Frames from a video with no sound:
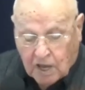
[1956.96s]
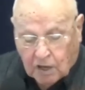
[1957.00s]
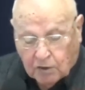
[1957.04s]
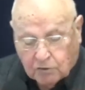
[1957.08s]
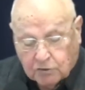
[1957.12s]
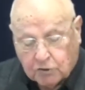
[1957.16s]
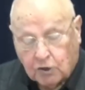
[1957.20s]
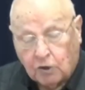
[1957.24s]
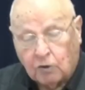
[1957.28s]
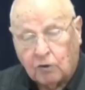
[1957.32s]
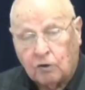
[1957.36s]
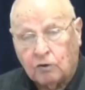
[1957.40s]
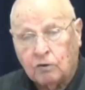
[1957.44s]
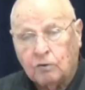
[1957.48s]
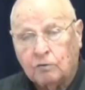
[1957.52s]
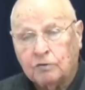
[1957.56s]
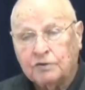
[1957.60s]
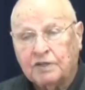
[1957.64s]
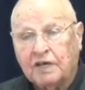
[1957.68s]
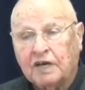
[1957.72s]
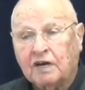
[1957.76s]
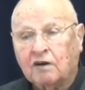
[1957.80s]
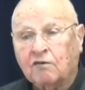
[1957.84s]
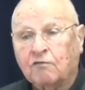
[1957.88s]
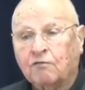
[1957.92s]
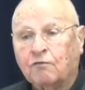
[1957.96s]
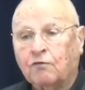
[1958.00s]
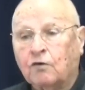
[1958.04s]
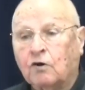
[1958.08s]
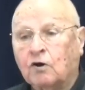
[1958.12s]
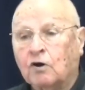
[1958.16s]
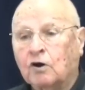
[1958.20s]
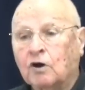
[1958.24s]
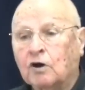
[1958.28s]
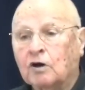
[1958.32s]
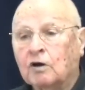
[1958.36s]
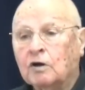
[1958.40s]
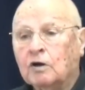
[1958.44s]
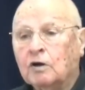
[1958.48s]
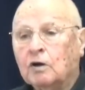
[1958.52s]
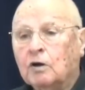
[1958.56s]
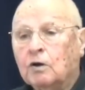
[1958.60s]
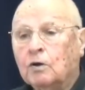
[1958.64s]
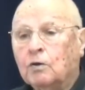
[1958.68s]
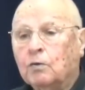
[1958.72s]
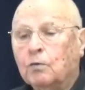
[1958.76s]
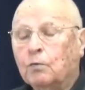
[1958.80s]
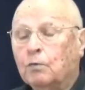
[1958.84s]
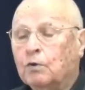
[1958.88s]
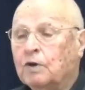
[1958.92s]
So, therefore,
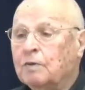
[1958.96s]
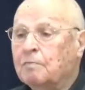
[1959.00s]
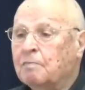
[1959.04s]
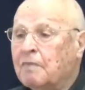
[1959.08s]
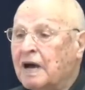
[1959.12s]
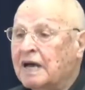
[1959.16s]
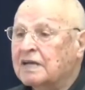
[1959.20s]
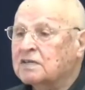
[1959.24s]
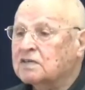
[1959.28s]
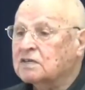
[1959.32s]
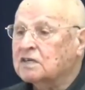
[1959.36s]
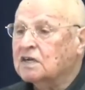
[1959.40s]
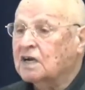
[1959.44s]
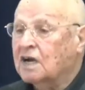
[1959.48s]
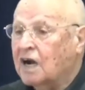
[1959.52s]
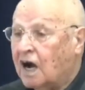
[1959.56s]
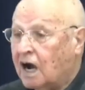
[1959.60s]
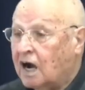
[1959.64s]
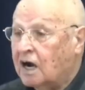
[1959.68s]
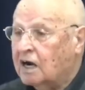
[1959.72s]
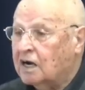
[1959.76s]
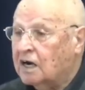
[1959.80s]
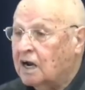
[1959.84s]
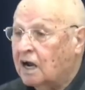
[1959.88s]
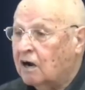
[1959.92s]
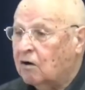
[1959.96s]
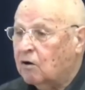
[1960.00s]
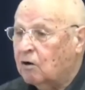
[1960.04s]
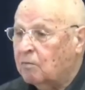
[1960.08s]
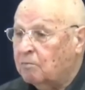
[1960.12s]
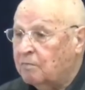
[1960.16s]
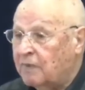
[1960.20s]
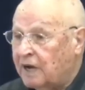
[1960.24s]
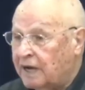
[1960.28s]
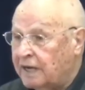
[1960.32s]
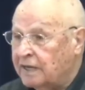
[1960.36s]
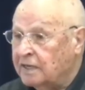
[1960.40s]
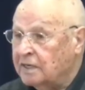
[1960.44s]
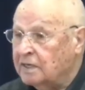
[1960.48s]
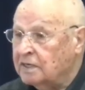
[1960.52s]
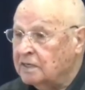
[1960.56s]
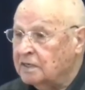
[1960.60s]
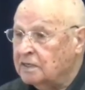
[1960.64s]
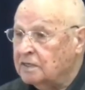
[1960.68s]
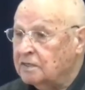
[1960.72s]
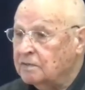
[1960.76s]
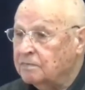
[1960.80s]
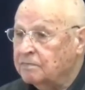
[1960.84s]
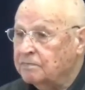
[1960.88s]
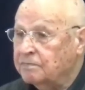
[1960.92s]
we must guard our mind
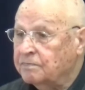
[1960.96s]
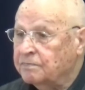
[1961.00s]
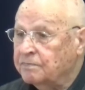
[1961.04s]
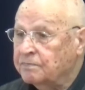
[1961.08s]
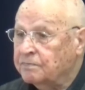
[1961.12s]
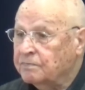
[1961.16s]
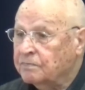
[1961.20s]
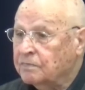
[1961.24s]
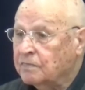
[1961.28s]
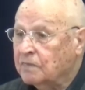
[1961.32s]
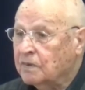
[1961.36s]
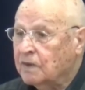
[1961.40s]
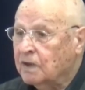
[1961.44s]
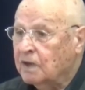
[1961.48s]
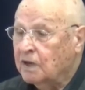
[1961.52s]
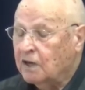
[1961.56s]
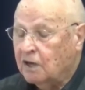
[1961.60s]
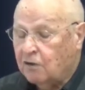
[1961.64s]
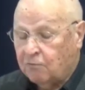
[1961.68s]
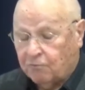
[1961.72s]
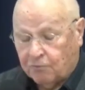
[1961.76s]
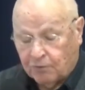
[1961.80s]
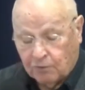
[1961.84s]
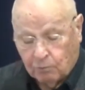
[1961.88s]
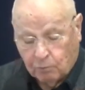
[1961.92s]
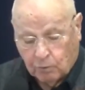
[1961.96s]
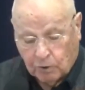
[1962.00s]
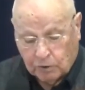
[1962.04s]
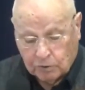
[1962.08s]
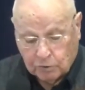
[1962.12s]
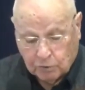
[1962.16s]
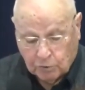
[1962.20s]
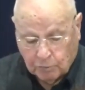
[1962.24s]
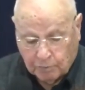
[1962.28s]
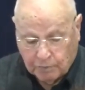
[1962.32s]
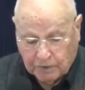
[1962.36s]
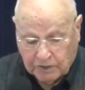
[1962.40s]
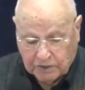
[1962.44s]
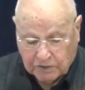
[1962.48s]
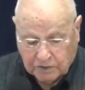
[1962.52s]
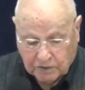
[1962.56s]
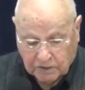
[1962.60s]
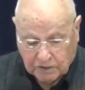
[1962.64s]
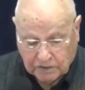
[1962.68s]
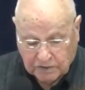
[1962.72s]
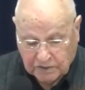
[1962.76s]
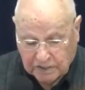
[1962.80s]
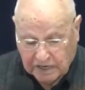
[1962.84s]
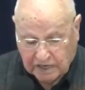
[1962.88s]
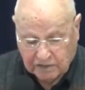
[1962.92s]
if we want to be
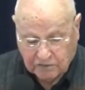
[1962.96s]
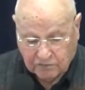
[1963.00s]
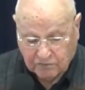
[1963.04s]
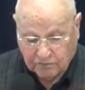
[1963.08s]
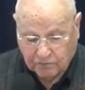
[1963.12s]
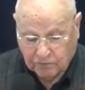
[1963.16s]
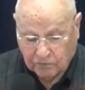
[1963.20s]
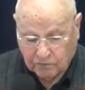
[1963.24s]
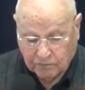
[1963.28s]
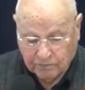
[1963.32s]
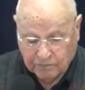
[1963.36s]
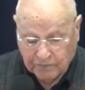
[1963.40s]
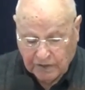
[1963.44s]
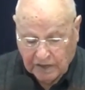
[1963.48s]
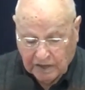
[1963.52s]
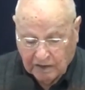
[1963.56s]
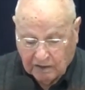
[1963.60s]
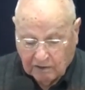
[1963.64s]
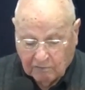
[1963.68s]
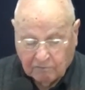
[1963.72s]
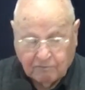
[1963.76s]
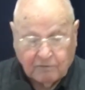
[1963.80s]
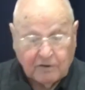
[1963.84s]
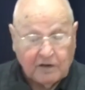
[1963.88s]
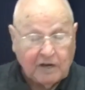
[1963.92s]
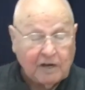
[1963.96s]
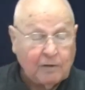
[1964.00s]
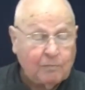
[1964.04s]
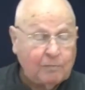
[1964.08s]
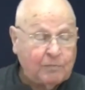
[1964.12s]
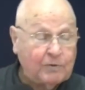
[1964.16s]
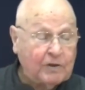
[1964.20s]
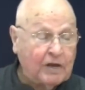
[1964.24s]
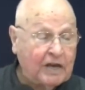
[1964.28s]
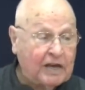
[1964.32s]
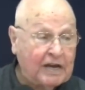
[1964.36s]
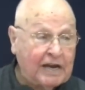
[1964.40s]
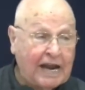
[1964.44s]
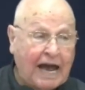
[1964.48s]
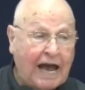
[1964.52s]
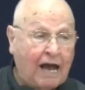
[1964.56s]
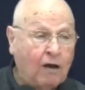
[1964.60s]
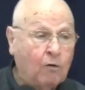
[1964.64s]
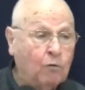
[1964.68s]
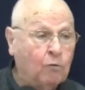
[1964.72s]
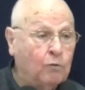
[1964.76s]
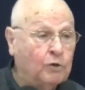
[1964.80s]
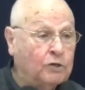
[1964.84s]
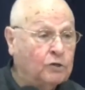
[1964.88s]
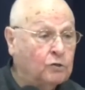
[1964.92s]
successful. And how
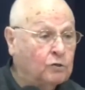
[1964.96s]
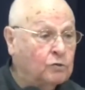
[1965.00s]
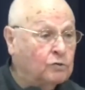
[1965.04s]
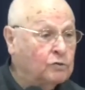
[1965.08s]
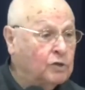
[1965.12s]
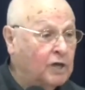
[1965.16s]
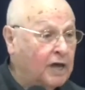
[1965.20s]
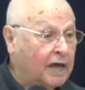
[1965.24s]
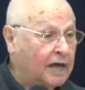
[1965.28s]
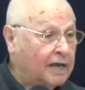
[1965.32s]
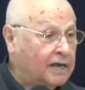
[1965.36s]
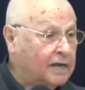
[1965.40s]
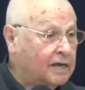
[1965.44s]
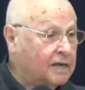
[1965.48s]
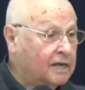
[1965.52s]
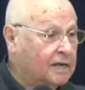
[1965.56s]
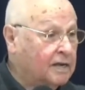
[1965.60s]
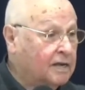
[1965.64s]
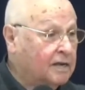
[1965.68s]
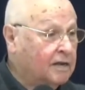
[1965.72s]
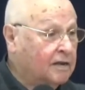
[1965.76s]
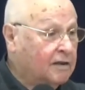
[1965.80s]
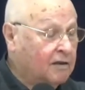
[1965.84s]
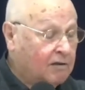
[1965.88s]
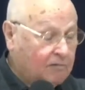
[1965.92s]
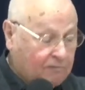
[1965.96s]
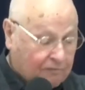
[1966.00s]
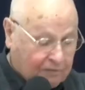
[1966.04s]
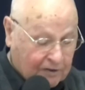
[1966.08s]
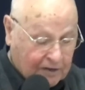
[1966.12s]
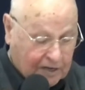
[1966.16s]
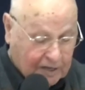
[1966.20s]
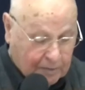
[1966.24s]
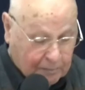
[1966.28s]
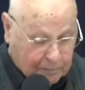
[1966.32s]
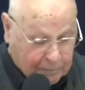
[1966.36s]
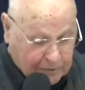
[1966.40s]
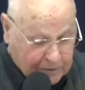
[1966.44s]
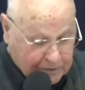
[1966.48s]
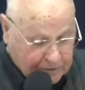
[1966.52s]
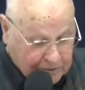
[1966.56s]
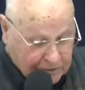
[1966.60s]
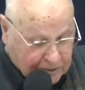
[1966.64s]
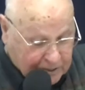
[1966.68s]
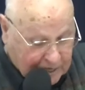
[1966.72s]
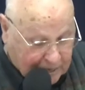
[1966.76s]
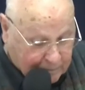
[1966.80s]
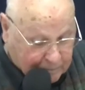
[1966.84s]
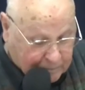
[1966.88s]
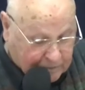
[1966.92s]
we do that? Philippians
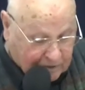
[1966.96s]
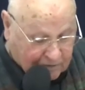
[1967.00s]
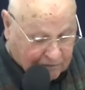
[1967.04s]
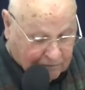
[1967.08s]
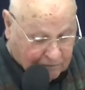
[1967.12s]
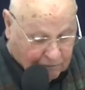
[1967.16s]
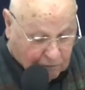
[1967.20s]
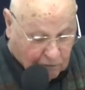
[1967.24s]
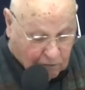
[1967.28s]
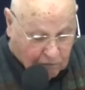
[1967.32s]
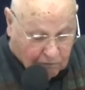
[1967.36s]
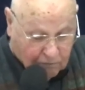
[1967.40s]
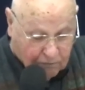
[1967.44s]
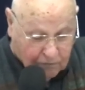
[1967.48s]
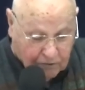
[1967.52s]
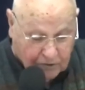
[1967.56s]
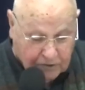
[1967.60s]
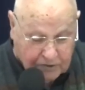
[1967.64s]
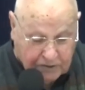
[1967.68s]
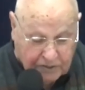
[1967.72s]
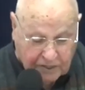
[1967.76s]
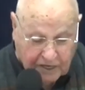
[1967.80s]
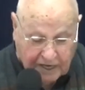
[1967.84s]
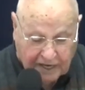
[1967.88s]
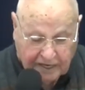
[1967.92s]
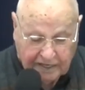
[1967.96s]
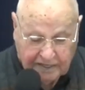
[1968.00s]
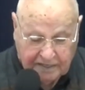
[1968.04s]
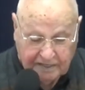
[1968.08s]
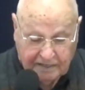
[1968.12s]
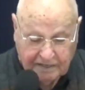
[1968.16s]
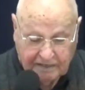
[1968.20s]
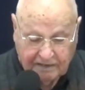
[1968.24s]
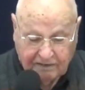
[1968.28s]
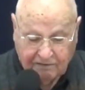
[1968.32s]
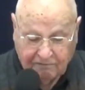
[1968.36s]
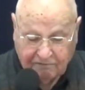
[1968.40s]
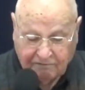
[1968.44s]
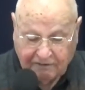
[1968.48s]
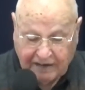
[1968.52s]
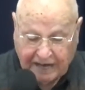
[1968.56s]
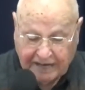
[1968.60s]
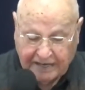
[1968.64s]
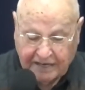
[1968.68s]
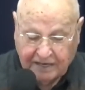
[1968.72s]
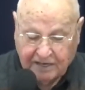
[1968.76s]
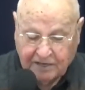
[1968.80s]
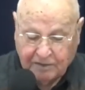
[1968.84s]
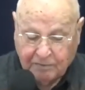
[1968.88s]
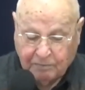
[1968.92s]
chapter 4, verse 8.
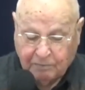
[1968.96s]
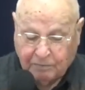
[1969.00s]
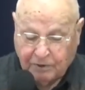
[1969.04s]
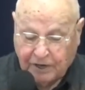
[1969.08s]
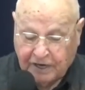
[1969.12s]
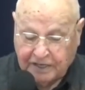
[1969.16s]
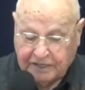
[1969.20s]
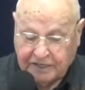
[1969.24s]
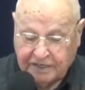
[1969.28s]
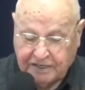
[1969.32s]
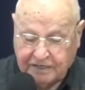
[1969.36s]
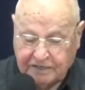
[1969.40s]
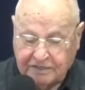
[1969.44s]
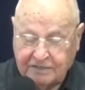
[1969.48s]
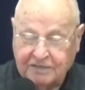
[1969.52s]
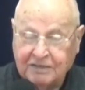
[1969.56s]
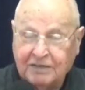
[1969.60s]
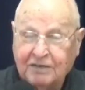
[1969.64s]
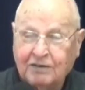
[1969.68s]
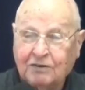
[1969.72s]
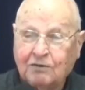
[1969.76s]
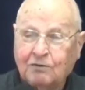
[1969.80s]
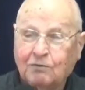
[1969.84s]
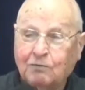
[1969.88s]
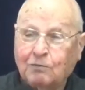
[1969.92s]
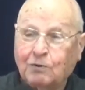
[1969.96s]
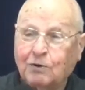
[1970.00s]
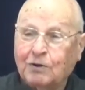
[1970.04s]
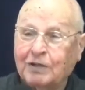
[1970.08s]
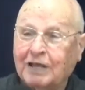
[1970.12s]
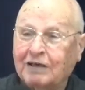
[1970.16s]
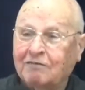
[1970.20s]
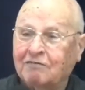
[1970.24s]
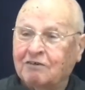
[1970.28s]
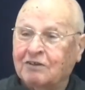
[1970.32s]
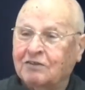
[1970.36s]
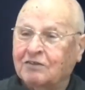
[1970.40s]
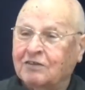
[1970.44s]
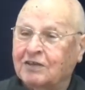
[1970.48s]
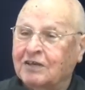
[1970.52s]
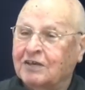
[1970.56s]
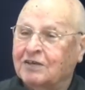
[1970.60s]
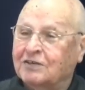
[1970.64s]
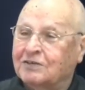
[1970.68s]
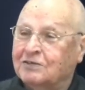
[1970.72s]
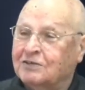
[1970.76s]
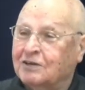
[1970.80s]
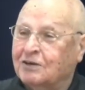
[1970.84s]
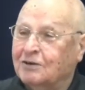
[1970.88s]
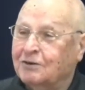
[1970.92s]
Finally, brethren, whatever
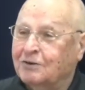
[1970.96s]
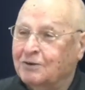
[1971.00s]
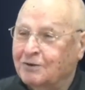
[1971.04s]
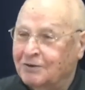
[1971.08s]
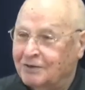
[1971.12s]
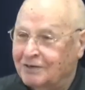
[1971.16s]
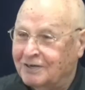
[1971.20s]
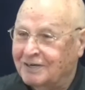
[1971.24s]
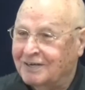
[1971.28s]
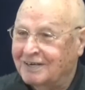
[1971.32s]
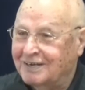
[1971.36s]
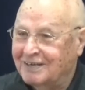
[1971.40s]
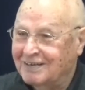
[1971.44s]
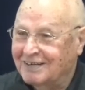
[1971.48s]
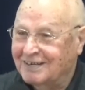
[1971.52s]
things are good,